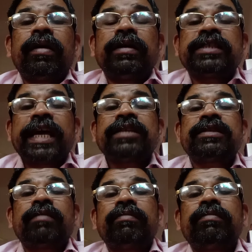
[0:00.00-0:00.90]
sent
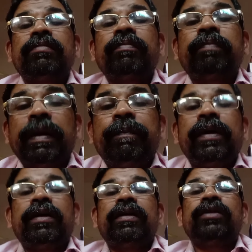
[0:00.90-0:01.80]
some people
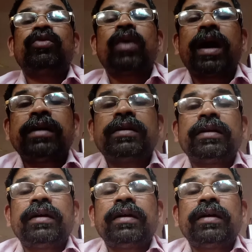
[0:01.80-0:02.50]
to cut